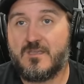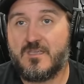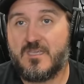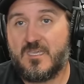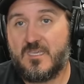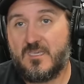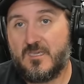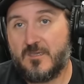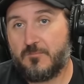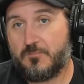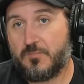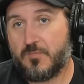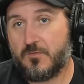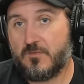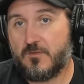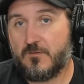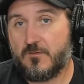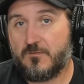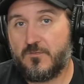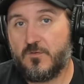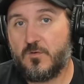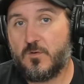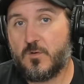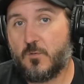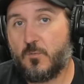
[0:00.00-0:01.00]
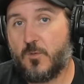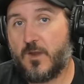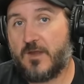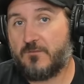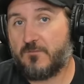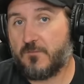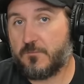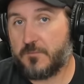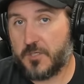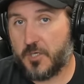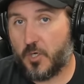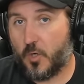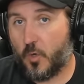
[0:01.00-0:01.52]
keep the food away
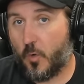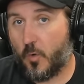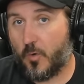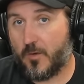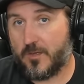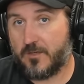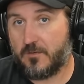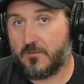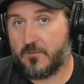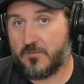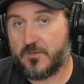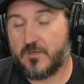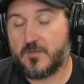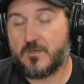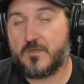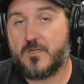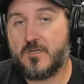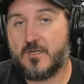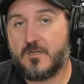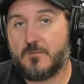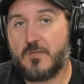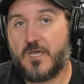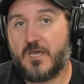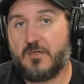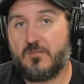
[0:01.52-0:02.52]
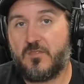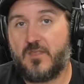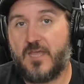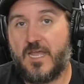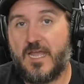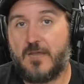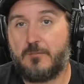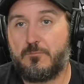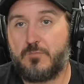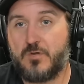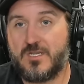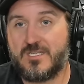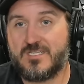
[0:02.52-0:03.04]
from the coil, they're good about
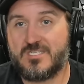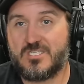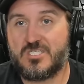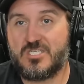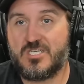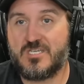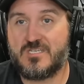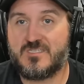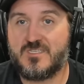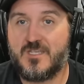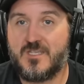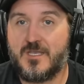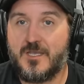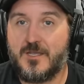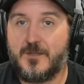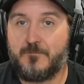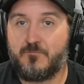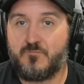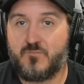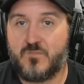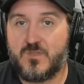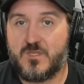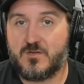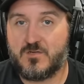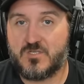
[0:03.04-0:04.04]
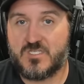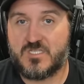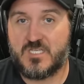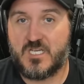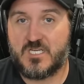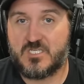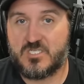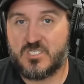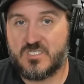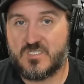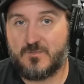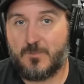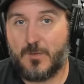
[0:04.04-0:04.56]
that, but it's just they're
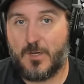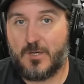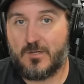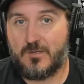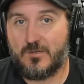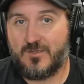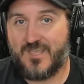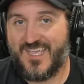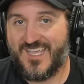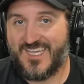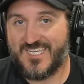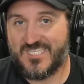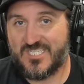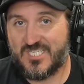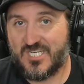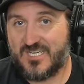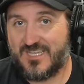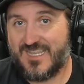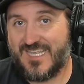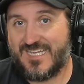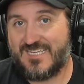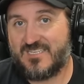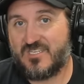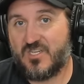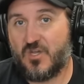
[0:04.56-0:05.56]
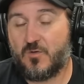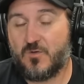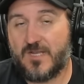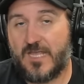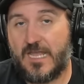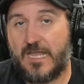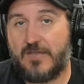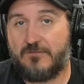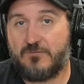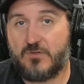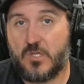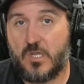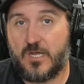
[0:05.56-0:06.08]
such a small location and they don't
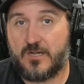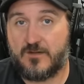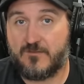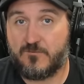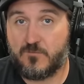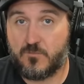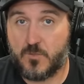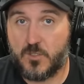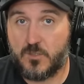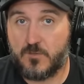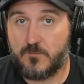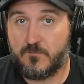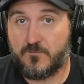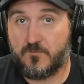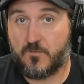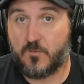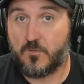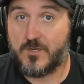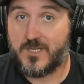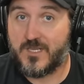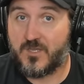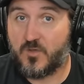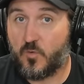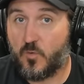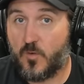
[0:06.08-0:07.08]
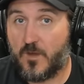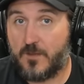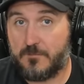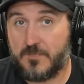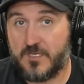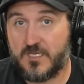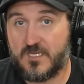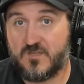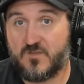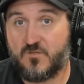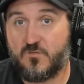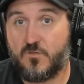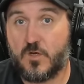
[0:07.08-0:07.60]
have a lot of room for
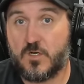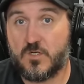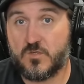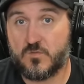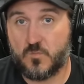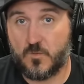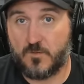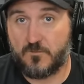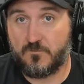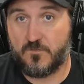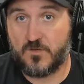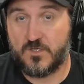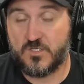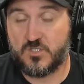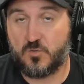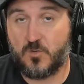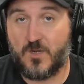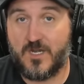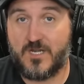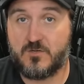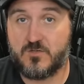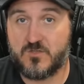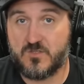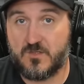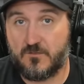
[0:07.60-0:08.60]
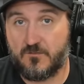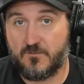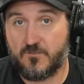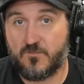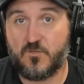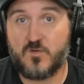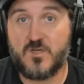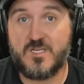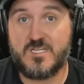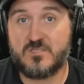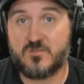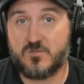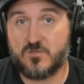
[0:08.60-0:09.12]
equipment as far as refrigerators and
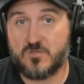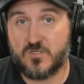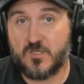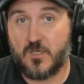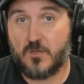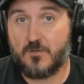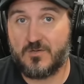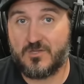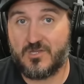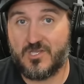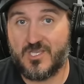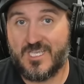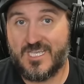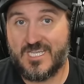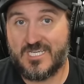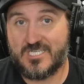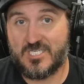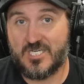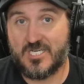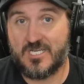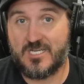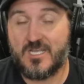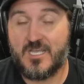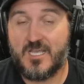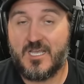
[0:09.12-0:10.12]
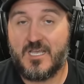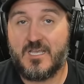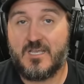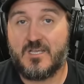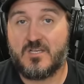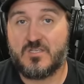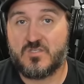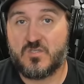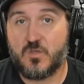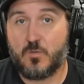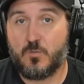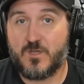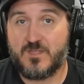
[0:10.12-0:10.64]
freezers go in the kitchen.
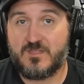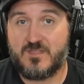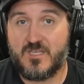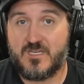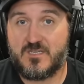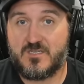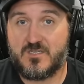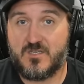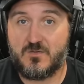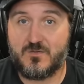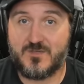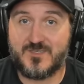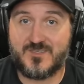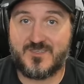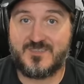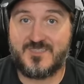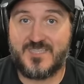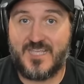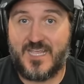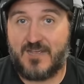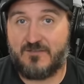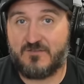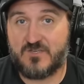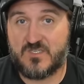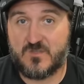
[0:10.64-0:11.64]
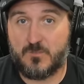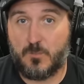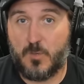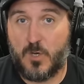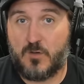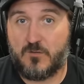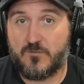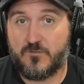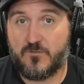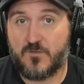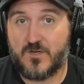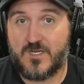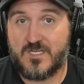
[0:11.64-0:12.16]
So what they do is is they have a
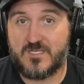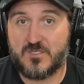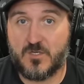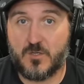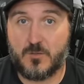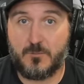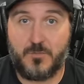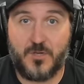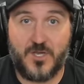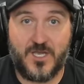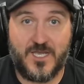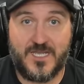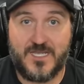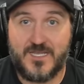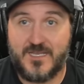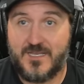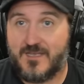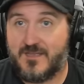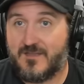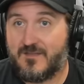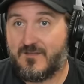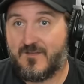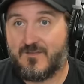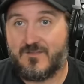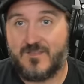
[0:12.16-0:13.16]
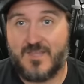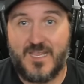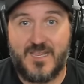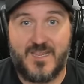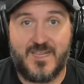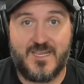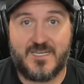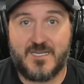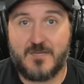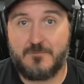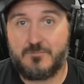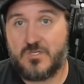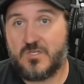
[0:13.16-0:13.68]
small freezer, but they
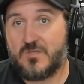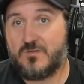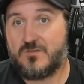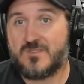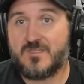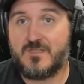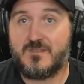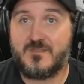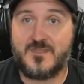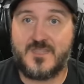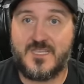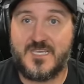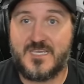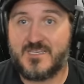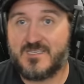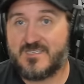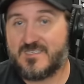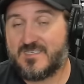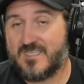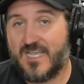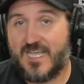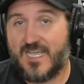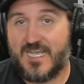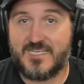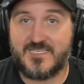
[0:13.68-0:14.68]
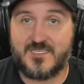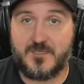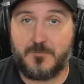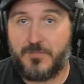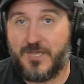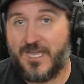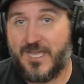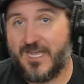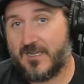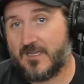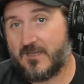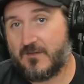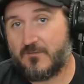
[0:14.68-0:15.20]
end up using this as a
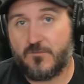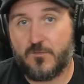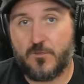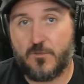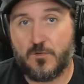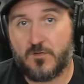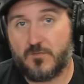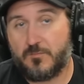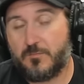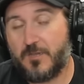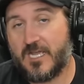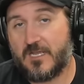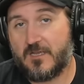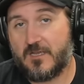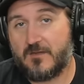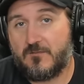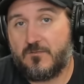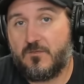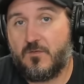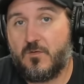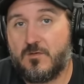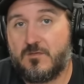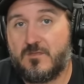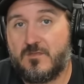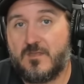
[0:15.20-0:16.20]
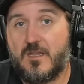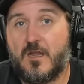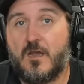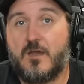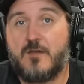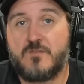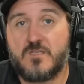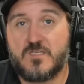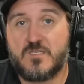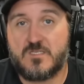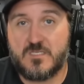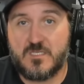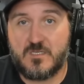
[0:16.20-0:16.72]
back and forth, back and forth. And
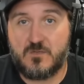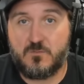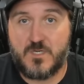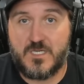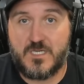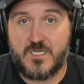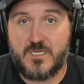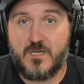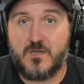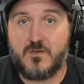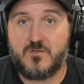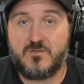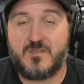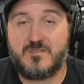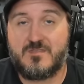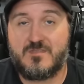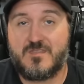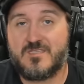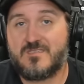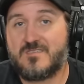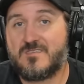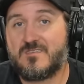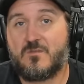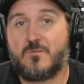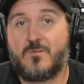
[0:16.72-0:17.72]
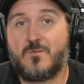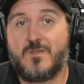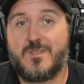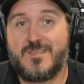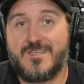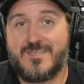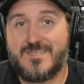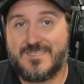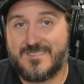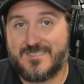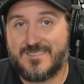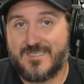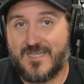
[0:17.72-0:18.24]
obviously we know that this isn't really
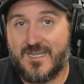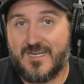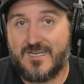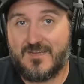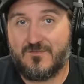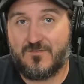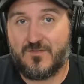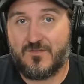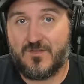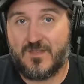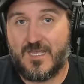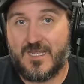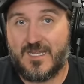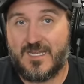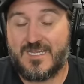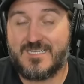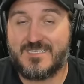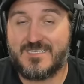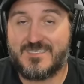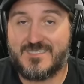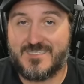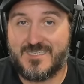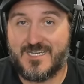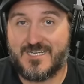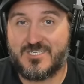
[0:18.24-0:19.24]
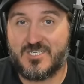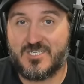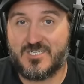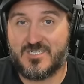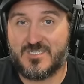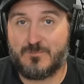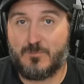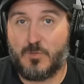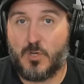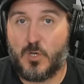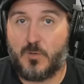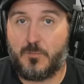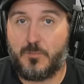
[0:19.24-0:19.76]
designed for that. And it's such a
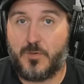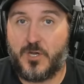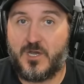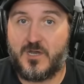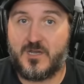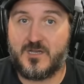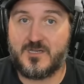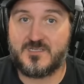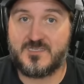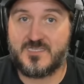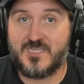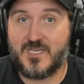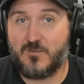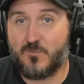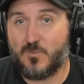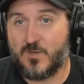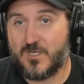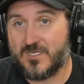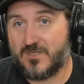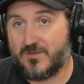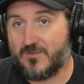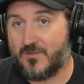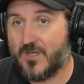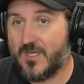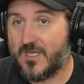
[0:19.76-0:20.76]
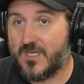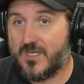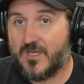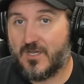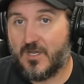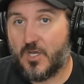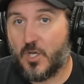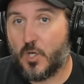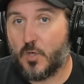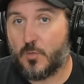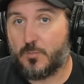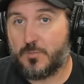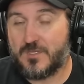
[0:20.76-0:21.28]
small box that when you
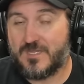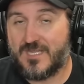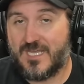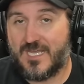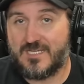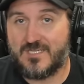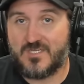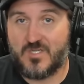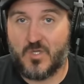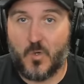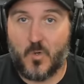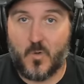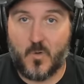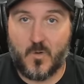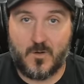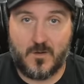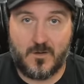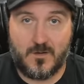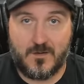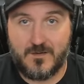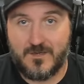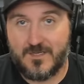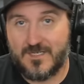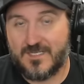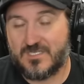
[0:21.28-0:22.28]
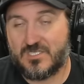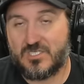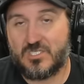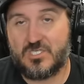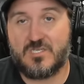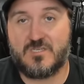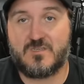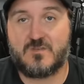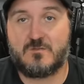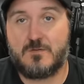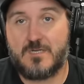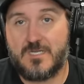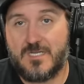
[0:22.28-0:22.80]
open that door, it's
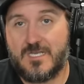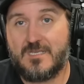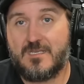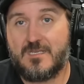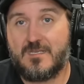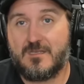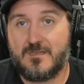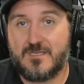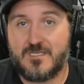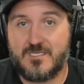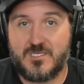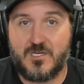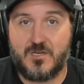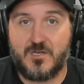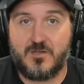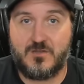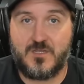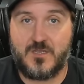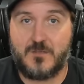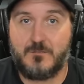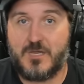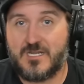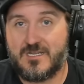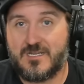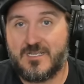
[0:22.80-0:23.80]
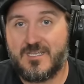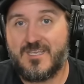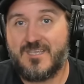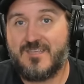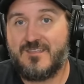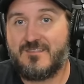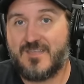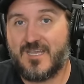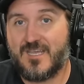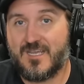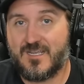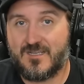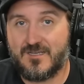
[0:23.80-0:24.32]
just ridiculous. You know, the amount of
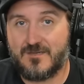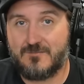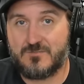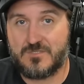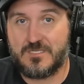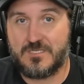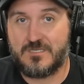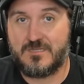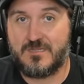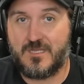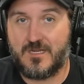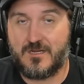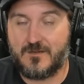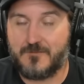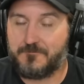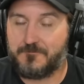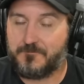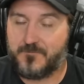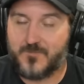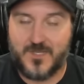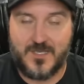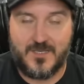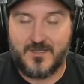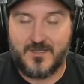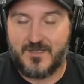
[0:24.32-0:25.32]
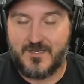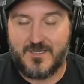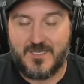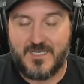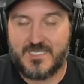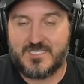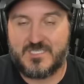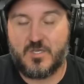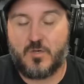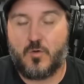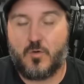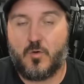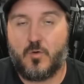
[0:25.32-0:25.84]
heat that comes in there and
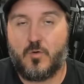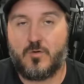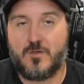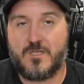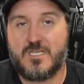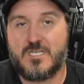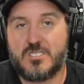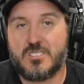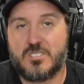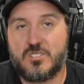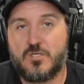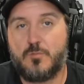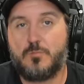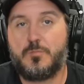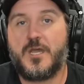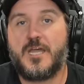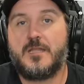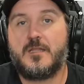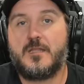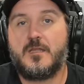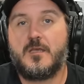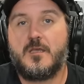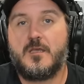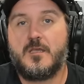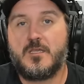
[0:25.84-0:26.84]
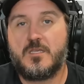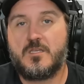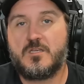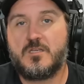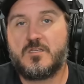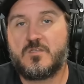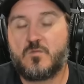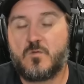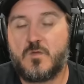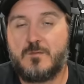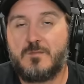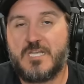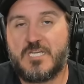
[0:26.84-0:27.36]
it's a whole issue. But you
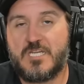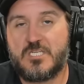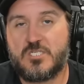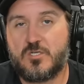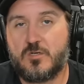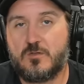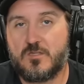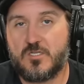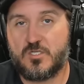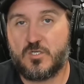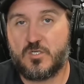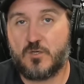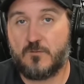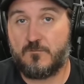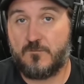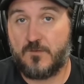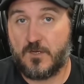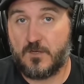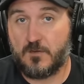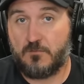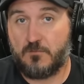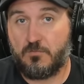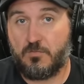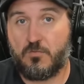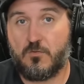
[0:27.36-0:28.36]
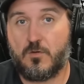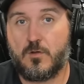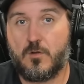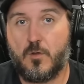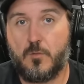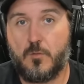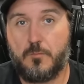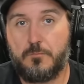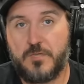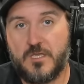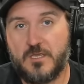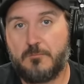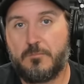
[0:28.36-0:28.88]
just want to make sure that you're very thorough,
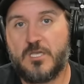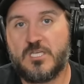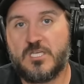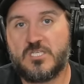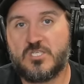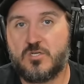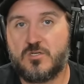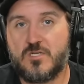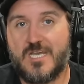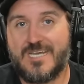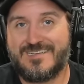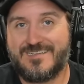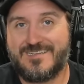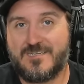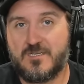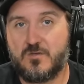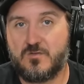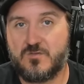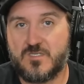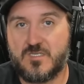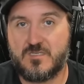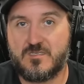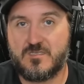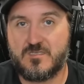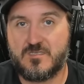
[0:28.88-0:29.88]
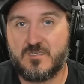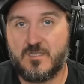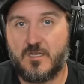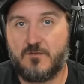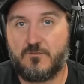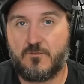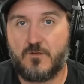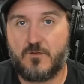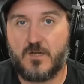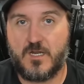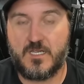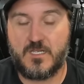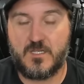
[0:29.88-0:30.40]
big picture diagnoses
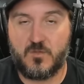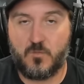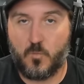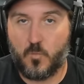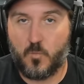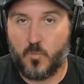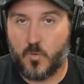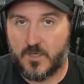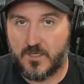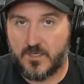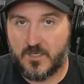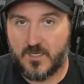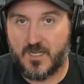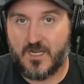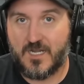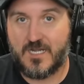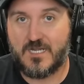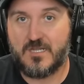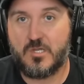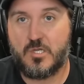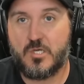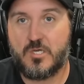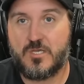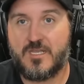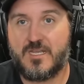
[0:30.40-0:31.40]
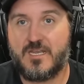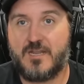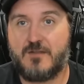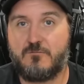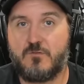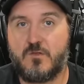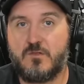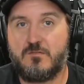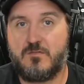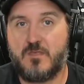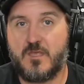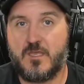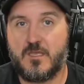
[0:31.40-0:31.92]
stuff, right? You want to kind of look at
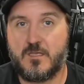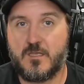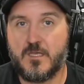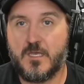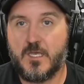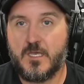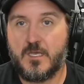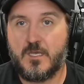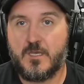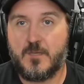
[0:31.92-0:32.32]
everything